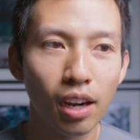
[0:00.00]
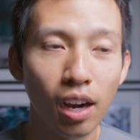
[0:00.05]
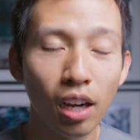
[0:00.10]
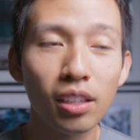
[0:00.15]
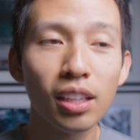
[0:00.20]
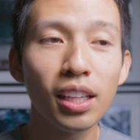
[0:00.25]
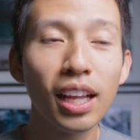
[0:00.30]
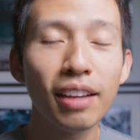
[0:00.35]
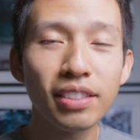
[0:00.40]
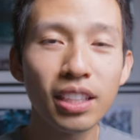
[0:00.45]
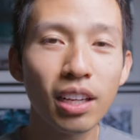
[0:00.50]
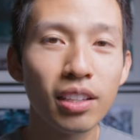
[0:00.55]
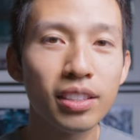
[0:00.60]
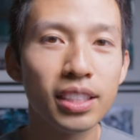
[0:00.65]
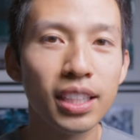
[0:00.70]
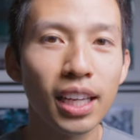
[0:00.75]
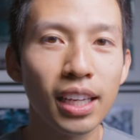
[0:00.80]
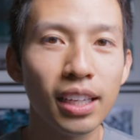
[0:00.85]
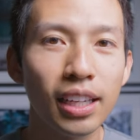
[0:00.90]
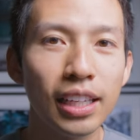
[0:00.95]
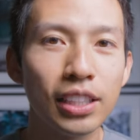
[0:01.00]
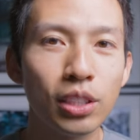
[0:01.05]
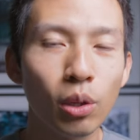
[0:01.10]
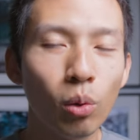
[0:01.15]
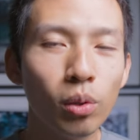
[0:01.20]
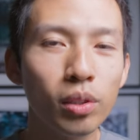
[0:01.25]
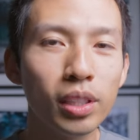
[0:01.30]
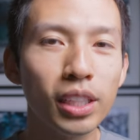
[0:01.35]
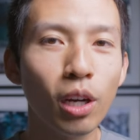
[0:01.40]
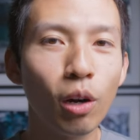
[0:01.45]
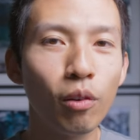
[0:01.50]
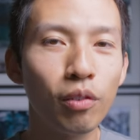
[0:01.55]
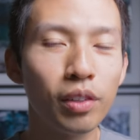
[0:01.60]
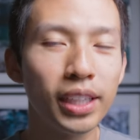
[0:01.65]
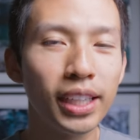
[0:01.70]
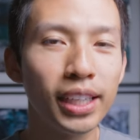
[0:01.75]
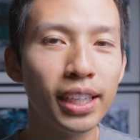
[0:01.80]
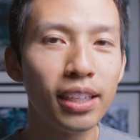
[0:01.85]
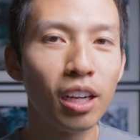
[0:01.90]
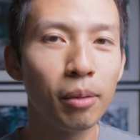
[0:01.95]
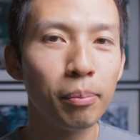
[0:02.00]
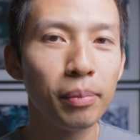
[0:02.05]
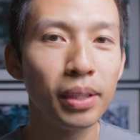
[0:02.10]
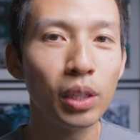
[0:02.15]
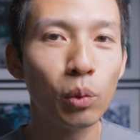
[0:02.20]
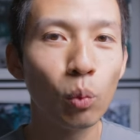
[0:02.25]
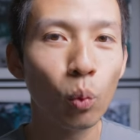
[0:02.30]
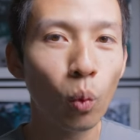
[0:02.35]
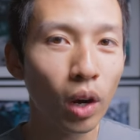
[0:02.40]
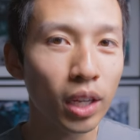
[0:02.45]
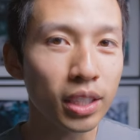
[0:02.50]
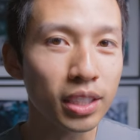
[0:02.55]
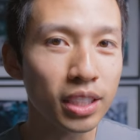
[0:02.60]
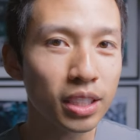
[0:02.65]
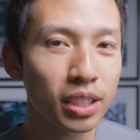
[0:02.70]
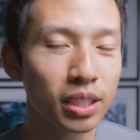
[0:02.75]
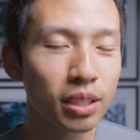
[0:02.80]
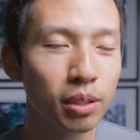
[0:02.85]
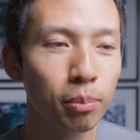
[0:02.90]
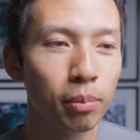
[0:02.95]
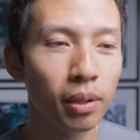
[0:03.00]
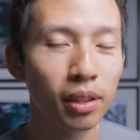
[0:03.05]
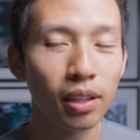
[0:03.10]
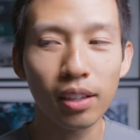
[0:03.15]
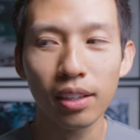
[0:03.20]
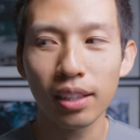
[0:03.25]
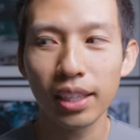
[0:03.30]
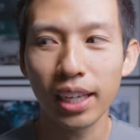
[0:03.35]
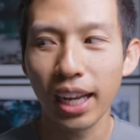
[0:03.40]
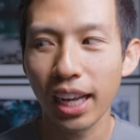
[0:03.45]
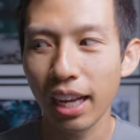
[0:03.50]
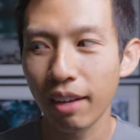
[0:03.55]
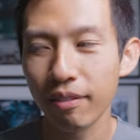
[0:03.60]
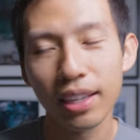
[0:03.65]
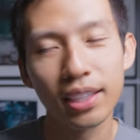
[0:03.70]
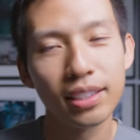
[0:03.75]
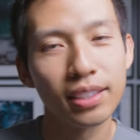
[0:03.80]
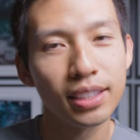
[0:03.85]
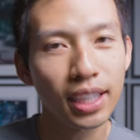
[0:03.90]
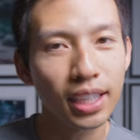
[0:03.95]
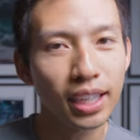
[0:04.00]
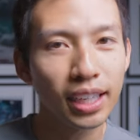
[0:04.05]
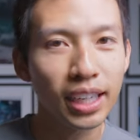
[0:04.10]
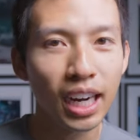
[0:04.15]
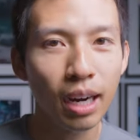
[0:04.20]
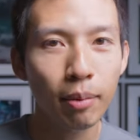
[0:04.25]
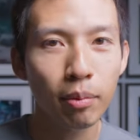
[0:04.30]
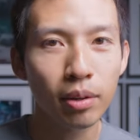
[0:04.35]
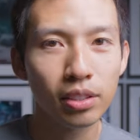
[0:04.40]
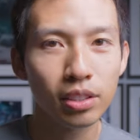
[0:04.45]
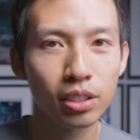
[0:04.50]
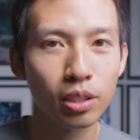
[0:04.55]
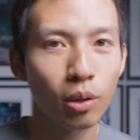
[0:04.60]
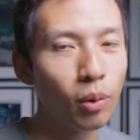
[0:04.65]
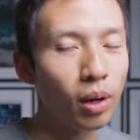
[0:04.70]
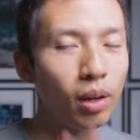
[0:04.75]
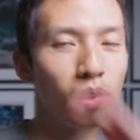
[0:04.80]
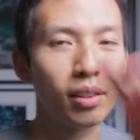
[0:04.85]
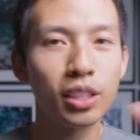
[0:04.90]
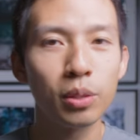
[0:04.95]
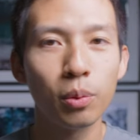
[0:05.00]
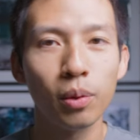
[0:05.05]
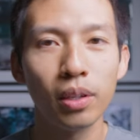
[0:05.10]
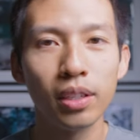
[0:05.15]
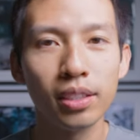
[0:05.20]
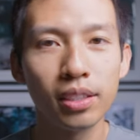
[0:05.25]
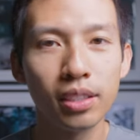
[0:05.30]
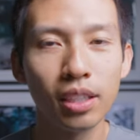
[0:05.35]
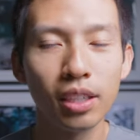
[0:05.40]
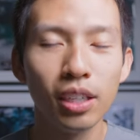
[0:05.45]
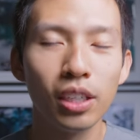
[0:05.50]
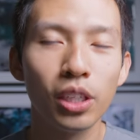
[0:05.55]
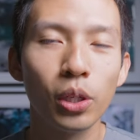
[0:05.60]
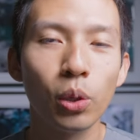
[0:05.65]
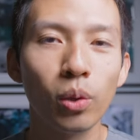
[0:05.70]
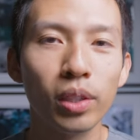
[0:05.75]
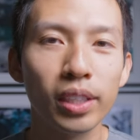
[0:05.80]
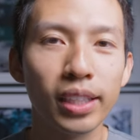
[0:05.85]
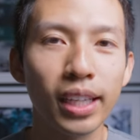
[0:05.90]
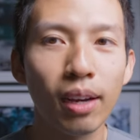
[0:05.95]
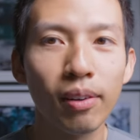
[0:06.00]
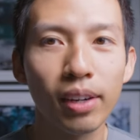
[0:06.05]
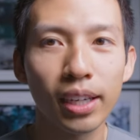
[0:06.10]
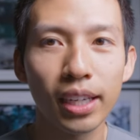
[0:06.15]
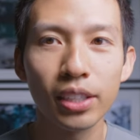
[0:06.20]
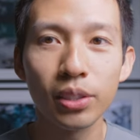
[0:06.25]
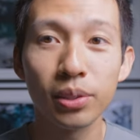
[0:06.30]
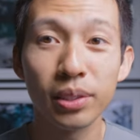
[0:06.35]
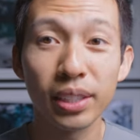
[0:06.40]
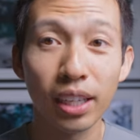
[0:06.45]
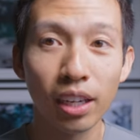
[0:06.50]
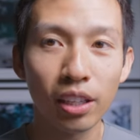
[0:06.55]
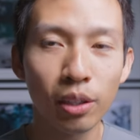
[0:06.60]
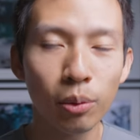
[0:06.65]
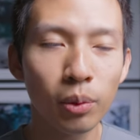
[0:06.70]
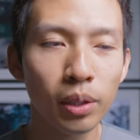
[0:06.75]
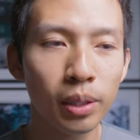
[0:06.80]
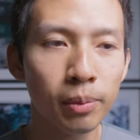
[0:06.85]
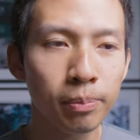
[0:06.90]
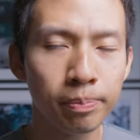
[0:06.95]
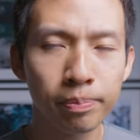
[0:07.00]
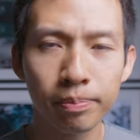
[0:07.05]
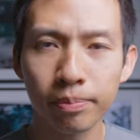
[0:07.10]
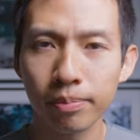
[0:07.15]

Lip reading: on a lifestyle set, it's only overheated on me once, but luckily I have a second camera, so while this one is cooling down, I can use the other one.